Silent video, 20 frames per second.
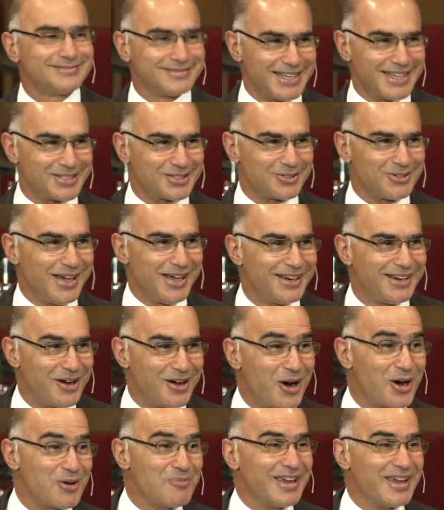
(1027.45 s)
That's right.
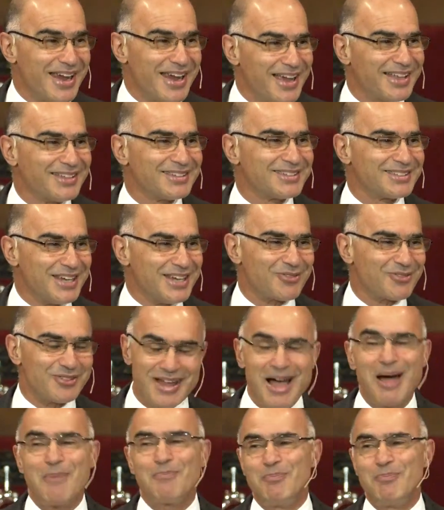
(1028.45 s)
Army and Stanford.
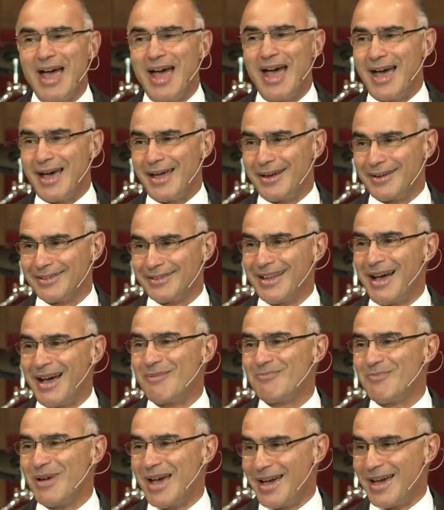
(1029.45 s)
Not bad.
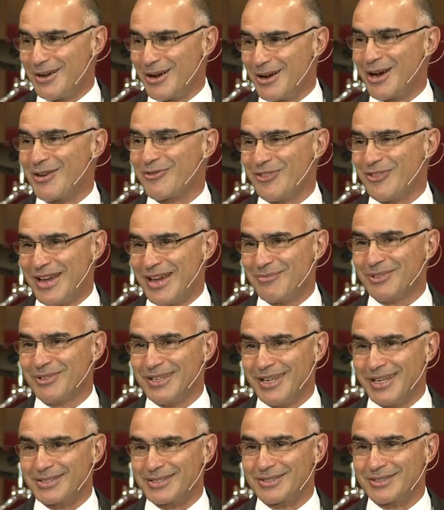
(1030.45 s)
Not bad in our family
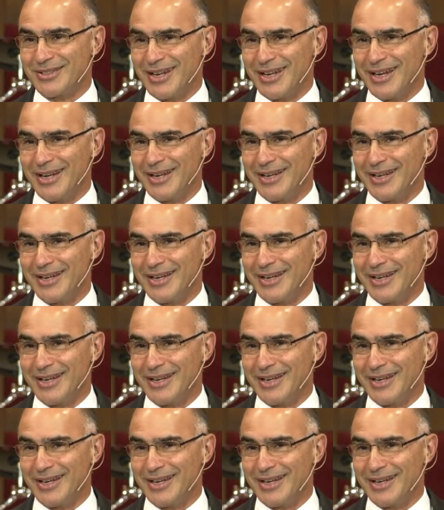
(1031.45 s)
yesterday.